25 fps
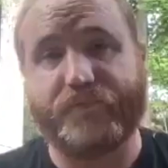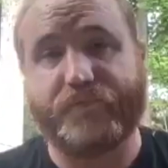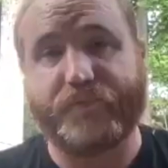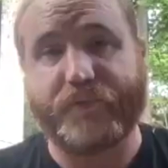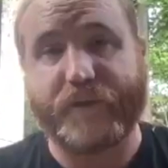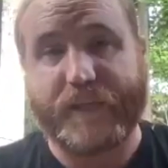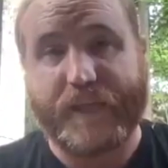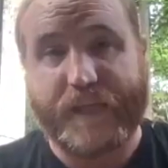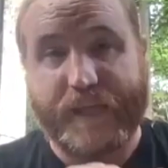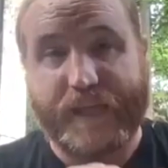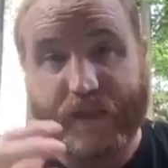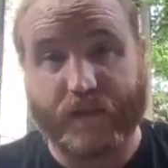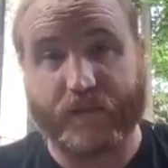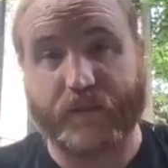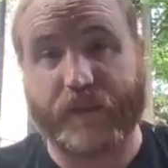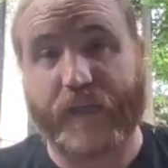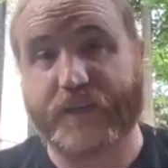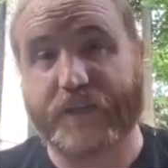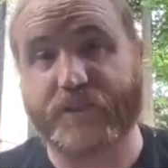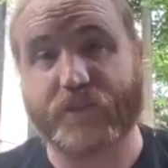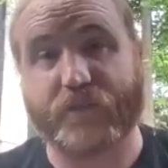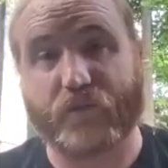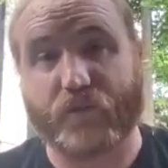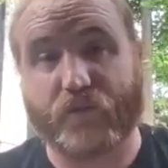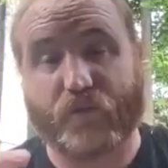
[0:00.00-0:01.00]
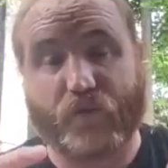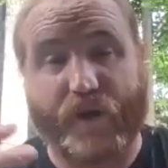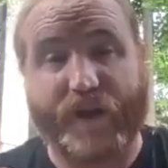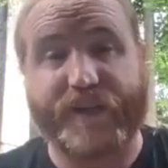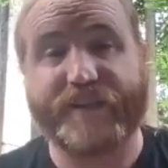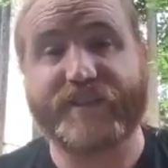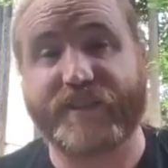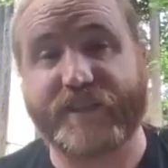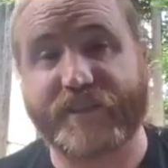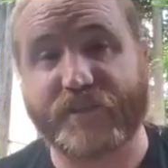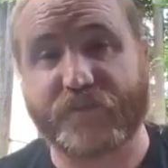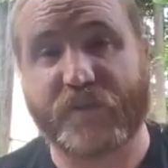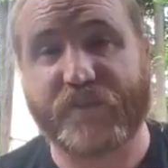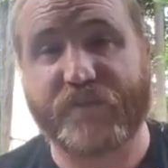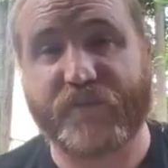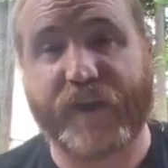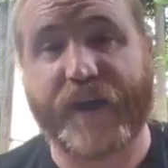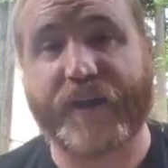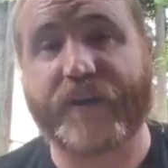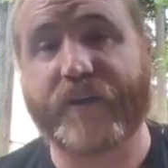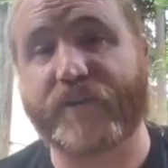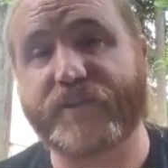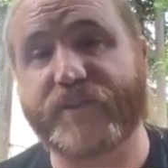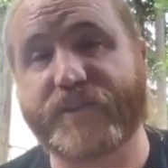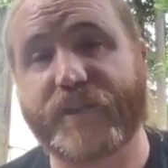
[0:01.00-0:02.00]
the ecological crises we
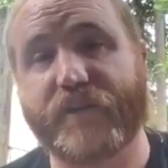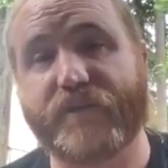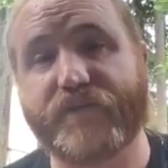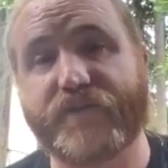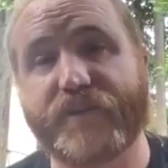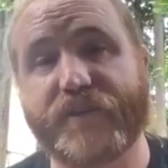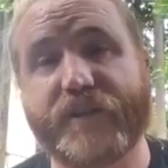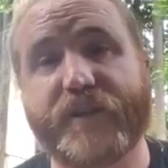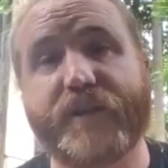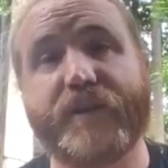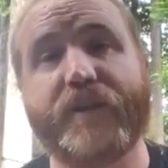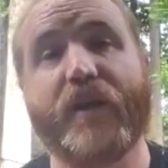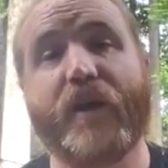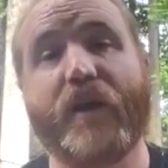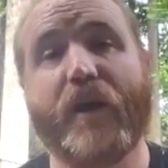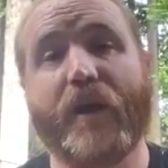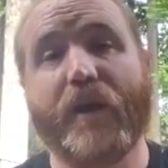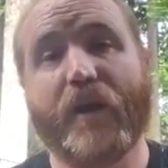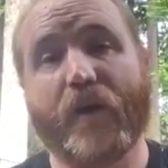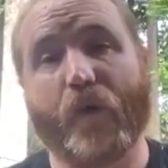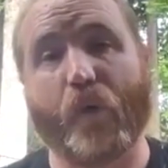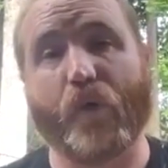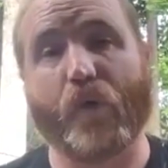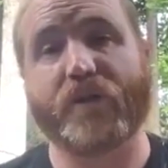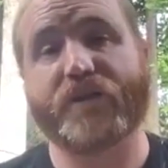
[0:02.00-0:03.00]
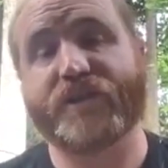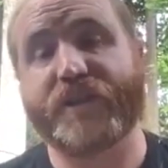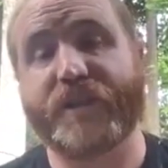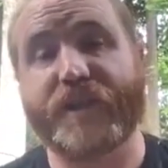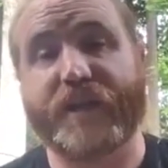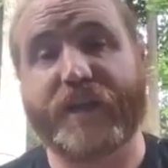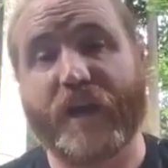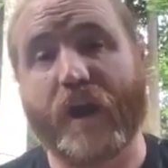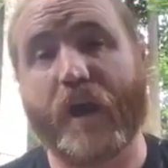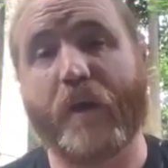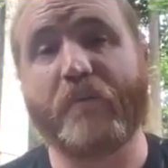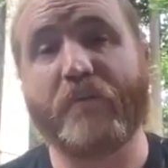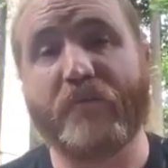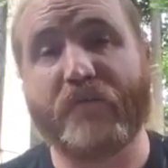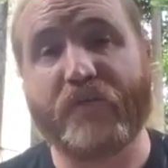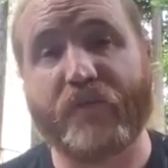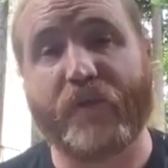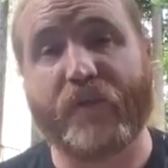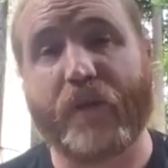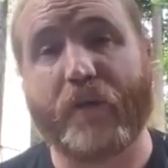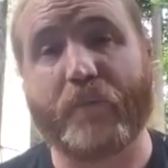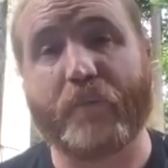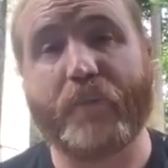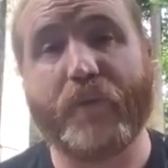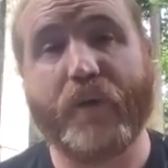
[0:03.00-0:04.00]
find ourselves in, or it's going to come
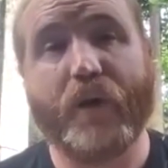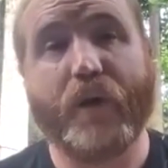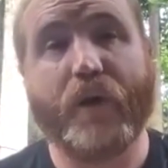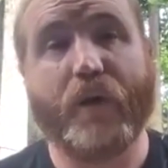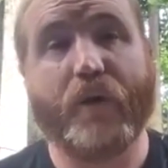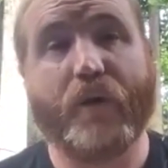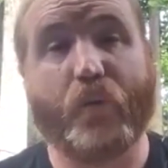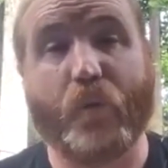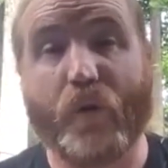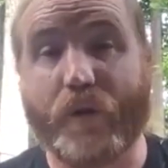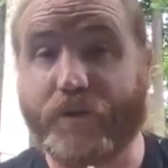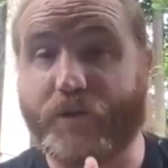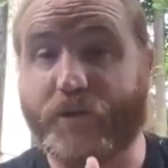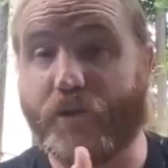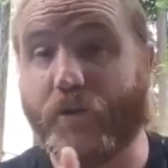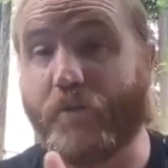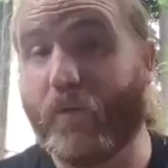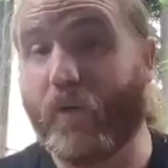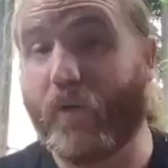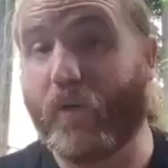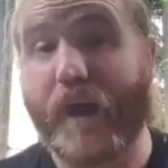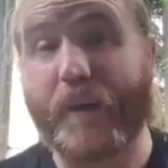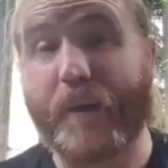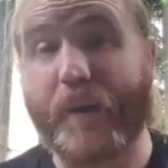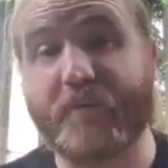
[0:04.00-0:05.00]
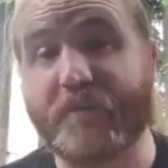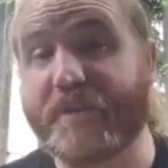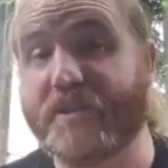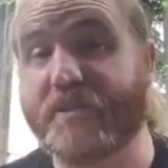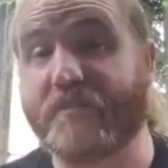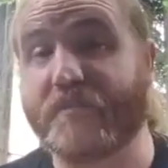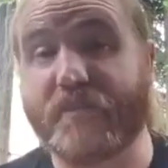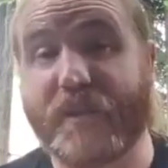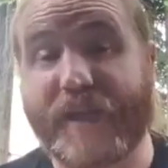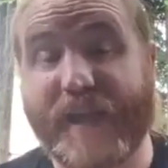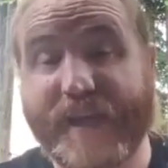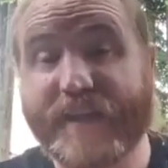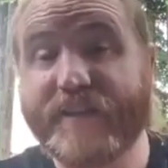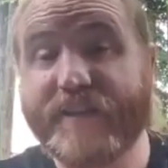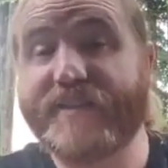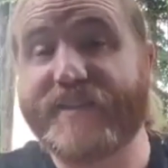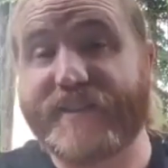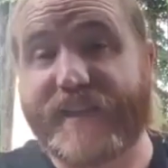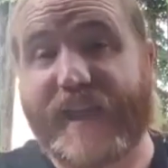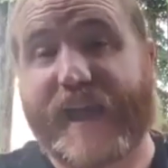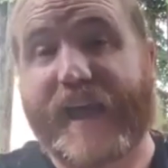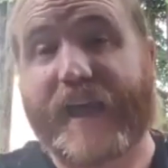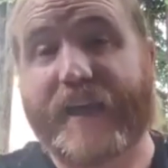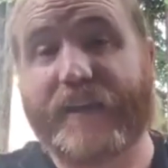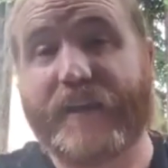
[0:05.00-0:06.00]
from what Doomer Optimism hints
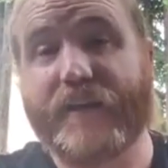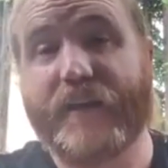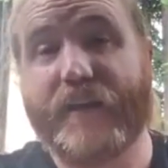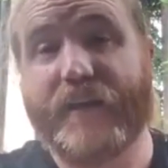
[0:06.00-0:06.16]
at